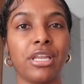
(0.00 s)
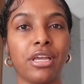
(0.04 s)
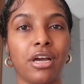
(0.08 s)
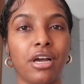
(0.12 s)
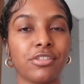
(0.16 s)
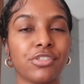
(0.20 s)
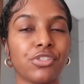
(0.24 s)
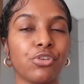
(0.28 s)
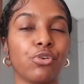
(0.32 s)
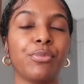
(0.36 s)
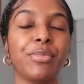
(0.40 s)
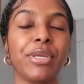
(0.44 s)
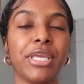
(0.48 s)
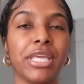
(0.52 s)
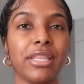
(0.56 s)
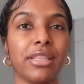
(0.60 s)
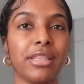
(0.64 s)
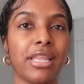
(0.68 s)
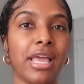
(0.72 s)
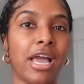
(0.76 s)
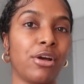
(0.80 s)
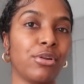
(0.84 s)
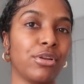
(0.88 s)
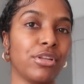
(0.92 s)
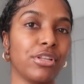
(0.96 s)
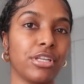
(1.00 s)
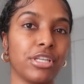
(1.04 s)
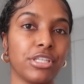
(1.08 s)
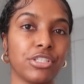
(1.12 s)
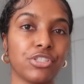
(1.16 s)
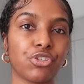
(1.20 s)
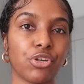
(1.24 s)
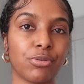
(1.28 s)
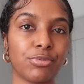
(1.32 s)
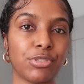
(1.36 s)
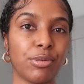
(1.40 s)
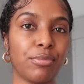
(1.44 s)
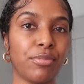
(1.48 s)
It'll also be in, down in the
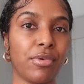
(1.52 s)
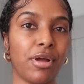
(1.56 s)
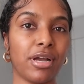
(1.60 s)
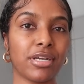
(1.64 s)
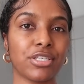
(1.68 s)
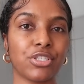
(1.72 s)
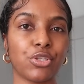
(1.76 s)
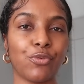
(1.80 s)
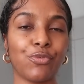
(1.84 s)
description box.